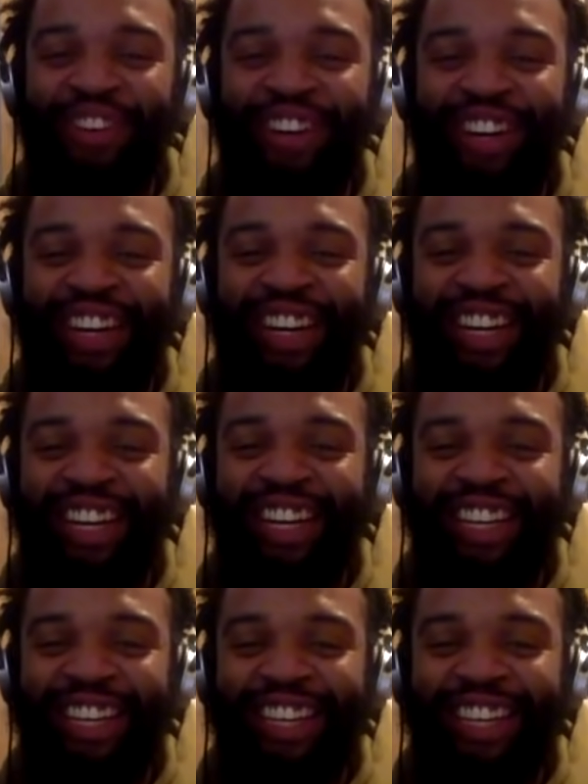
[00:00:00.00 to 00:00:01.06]
This
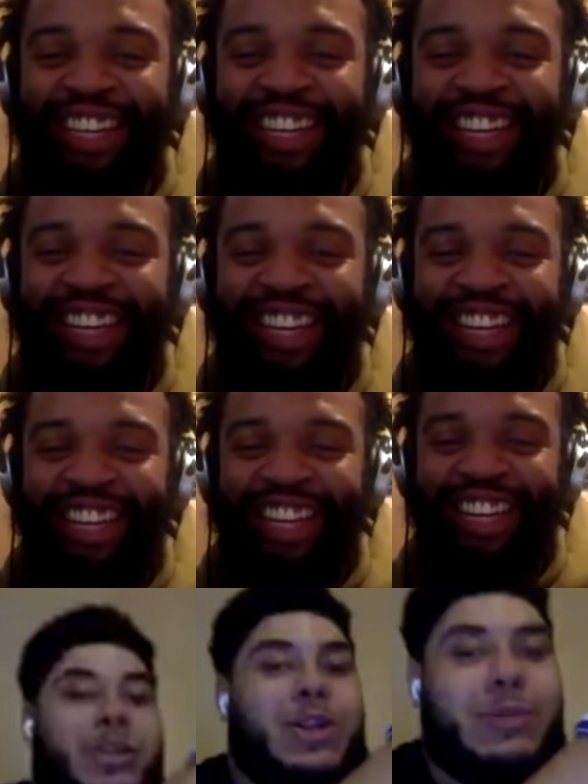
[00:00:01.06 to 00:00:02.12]
one's straight from
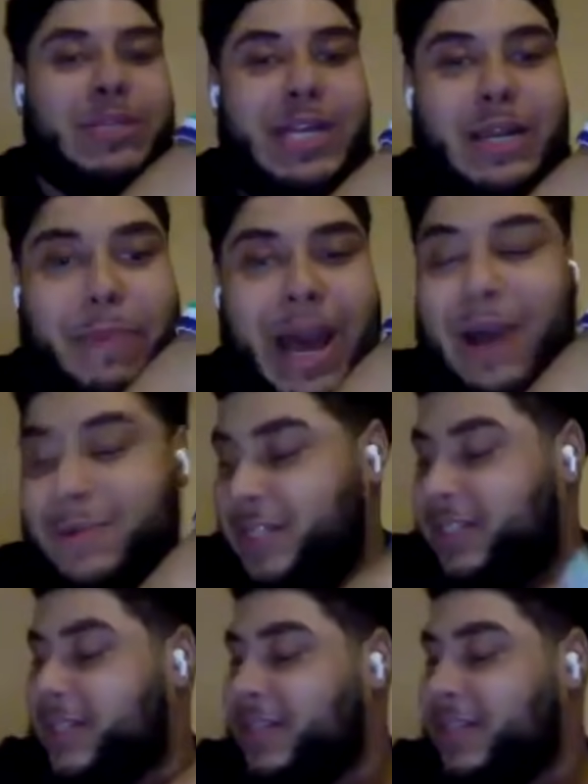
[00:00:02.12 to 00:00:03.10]
Salon, you know what I'm saying? The powers.